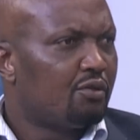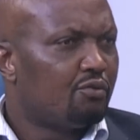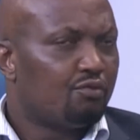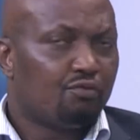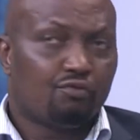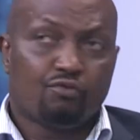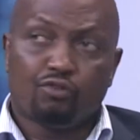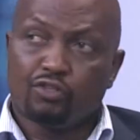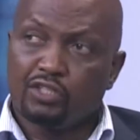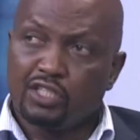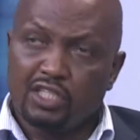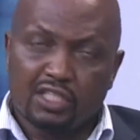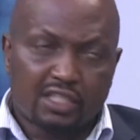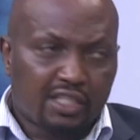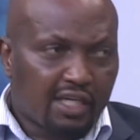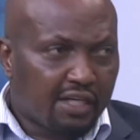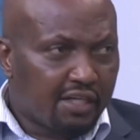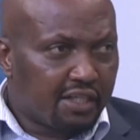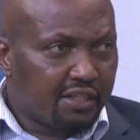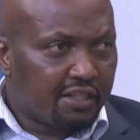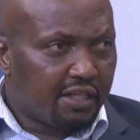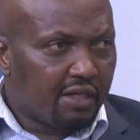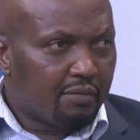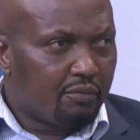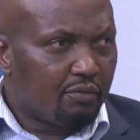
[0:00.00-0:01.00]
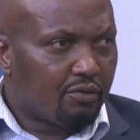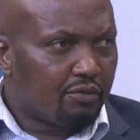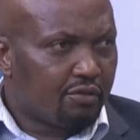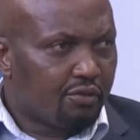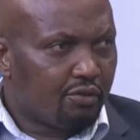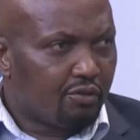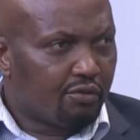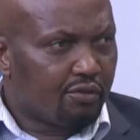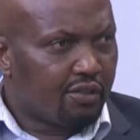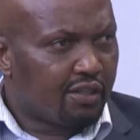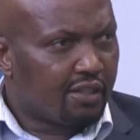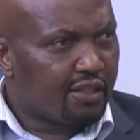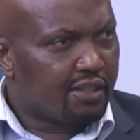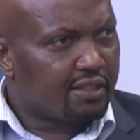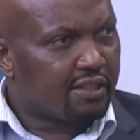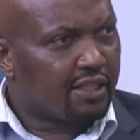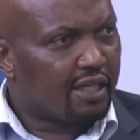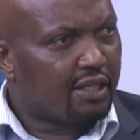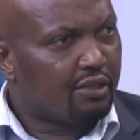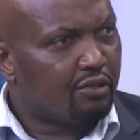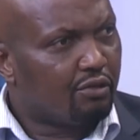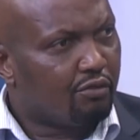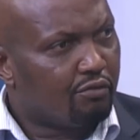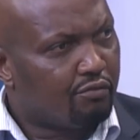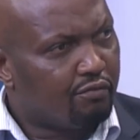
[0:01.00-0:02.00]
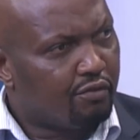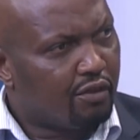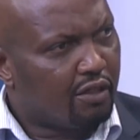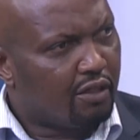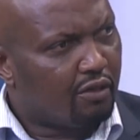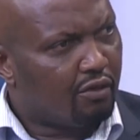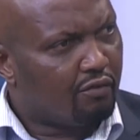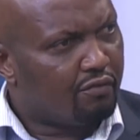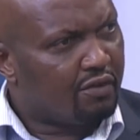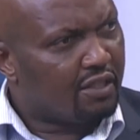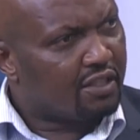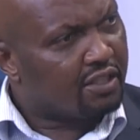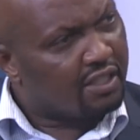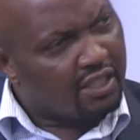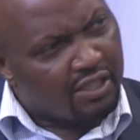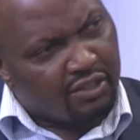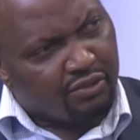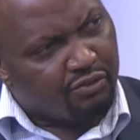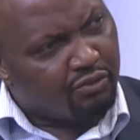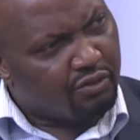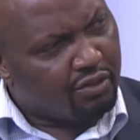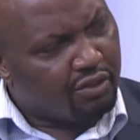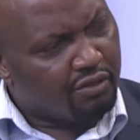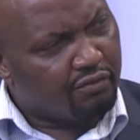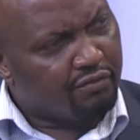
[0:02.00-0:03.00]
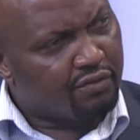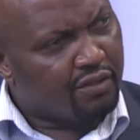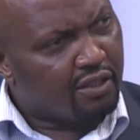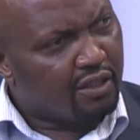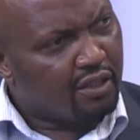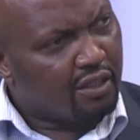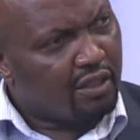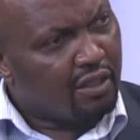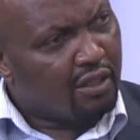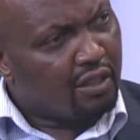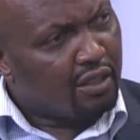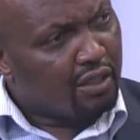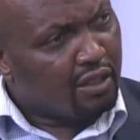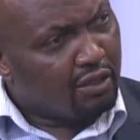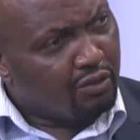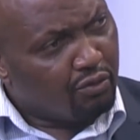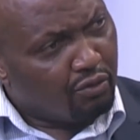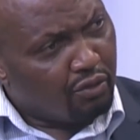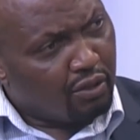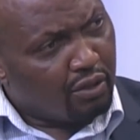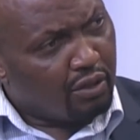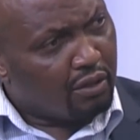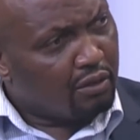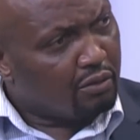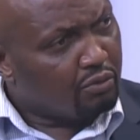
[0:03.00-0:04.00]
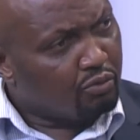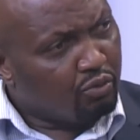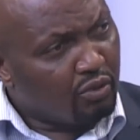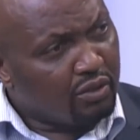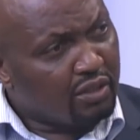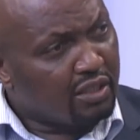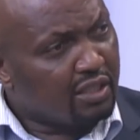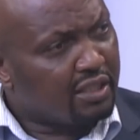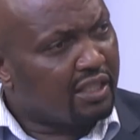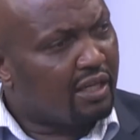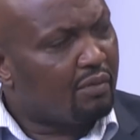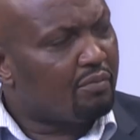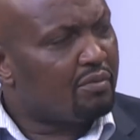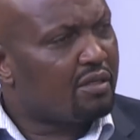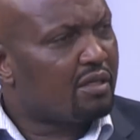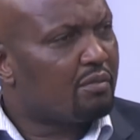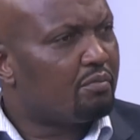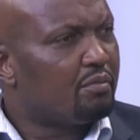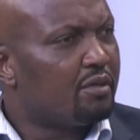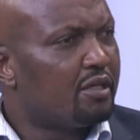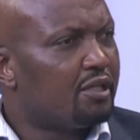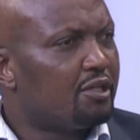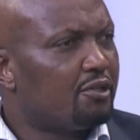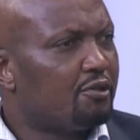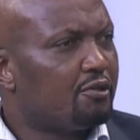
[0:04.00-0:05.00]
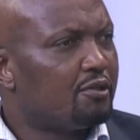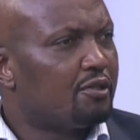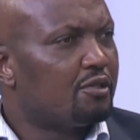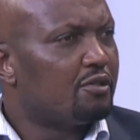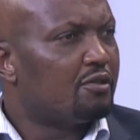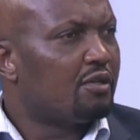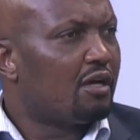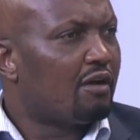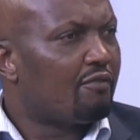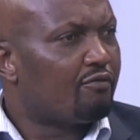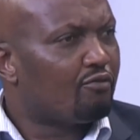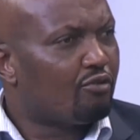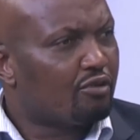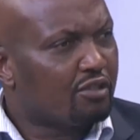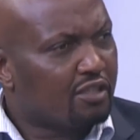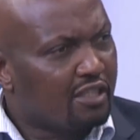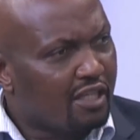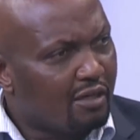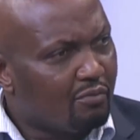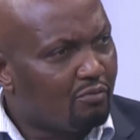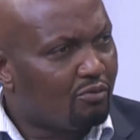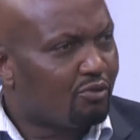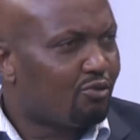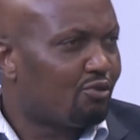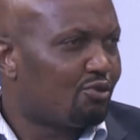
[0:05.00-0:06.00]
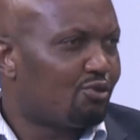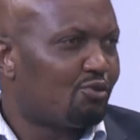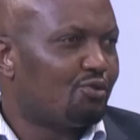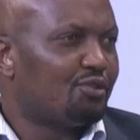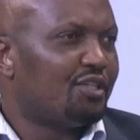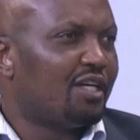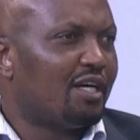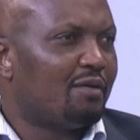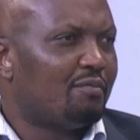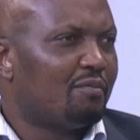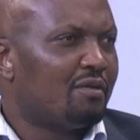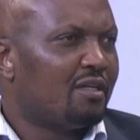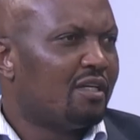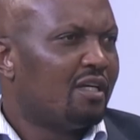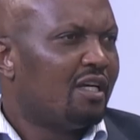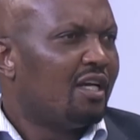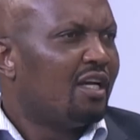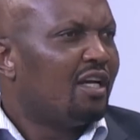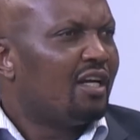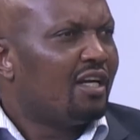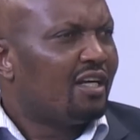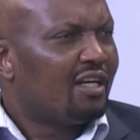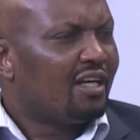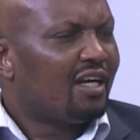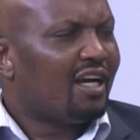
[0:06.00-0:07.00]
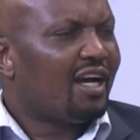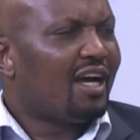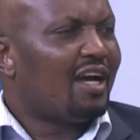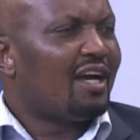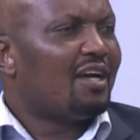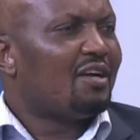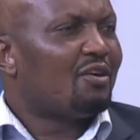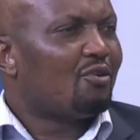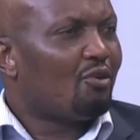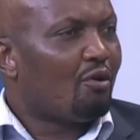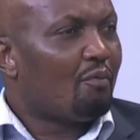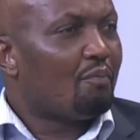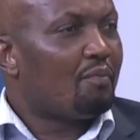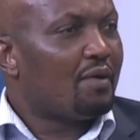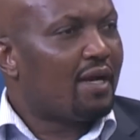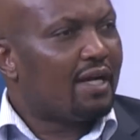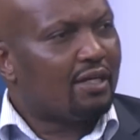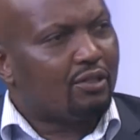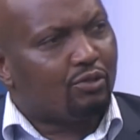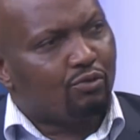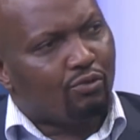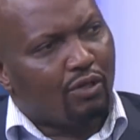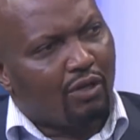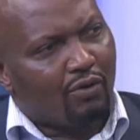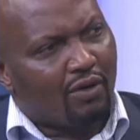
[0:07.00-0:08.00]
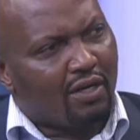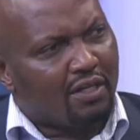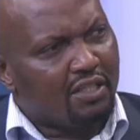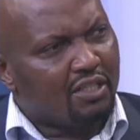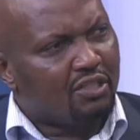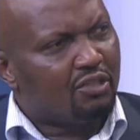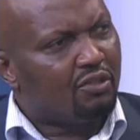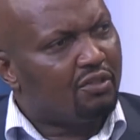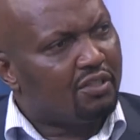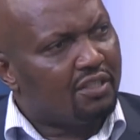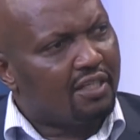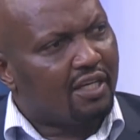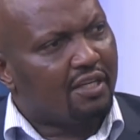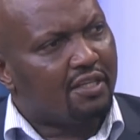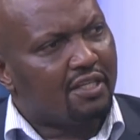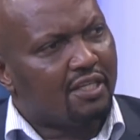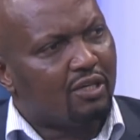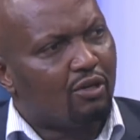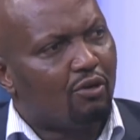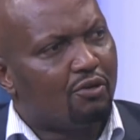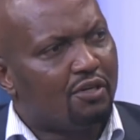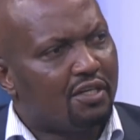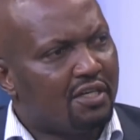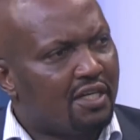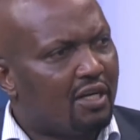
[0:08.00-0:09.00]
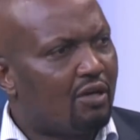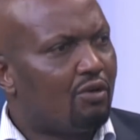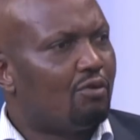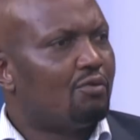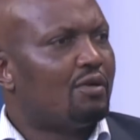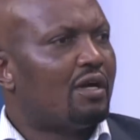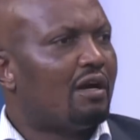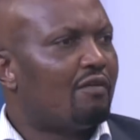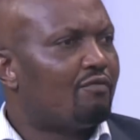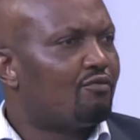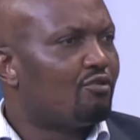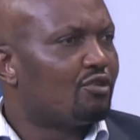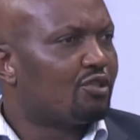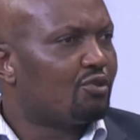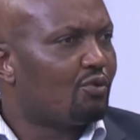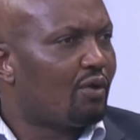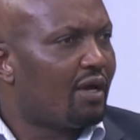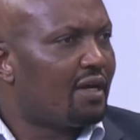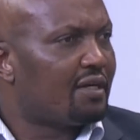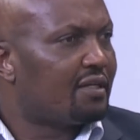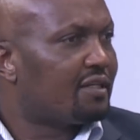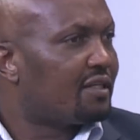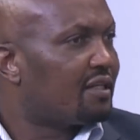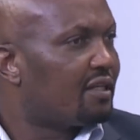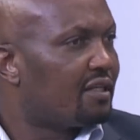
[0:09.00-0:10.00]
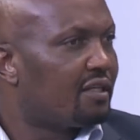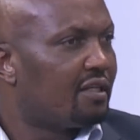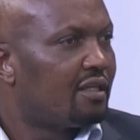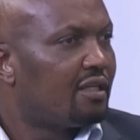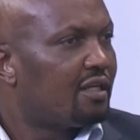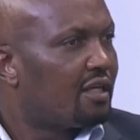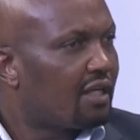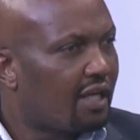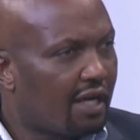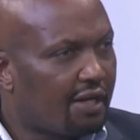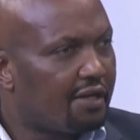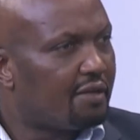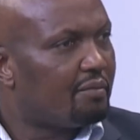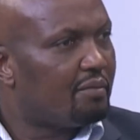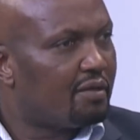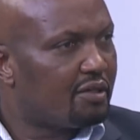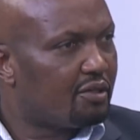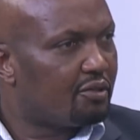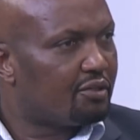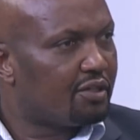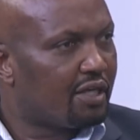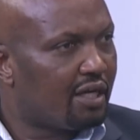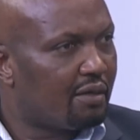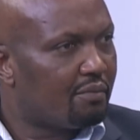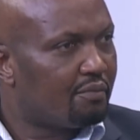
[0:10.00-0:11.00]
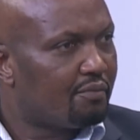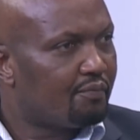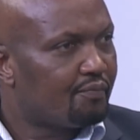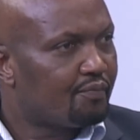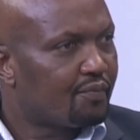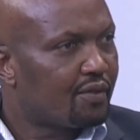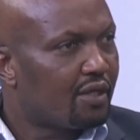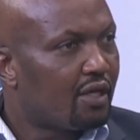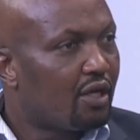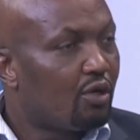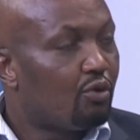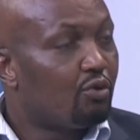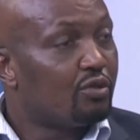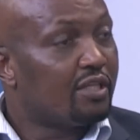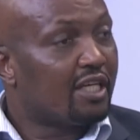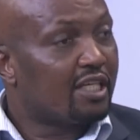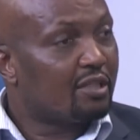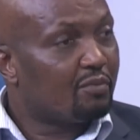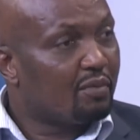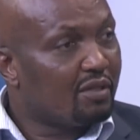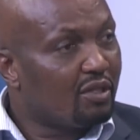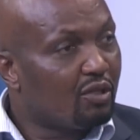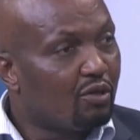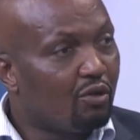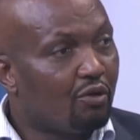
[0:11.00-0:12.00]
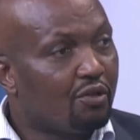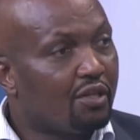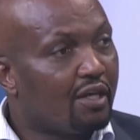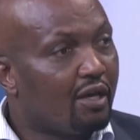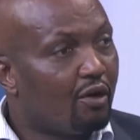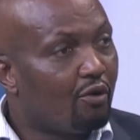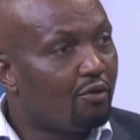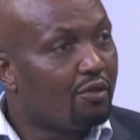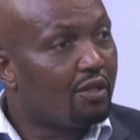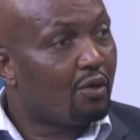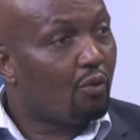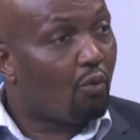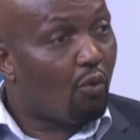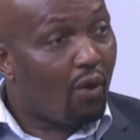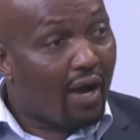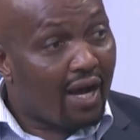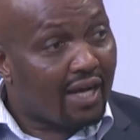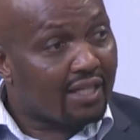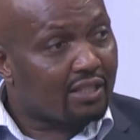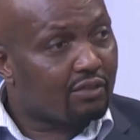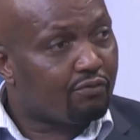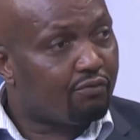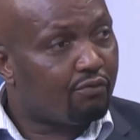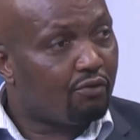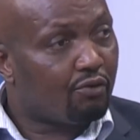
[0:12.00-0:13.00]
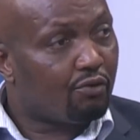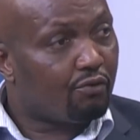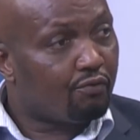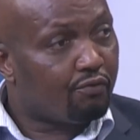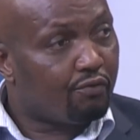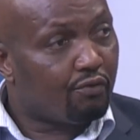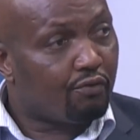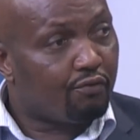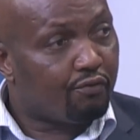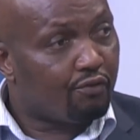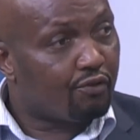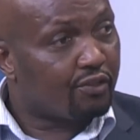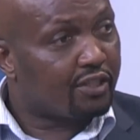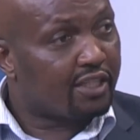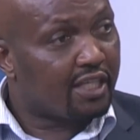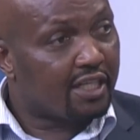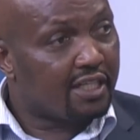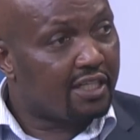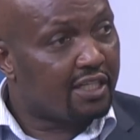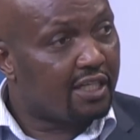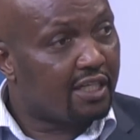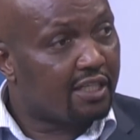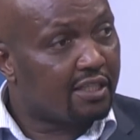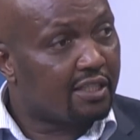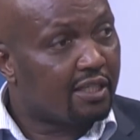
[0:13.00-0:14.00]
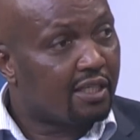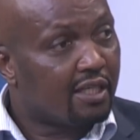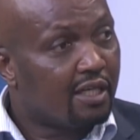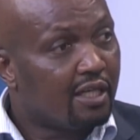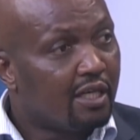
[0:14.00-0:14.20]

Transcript: We've got Itali Dam on the other side of the Central Rift, 20-something billion. I've got Temususu Dam. Compared to our region, nothing. Only now we have got one Karimino Dam, which has been on the works for 10 years.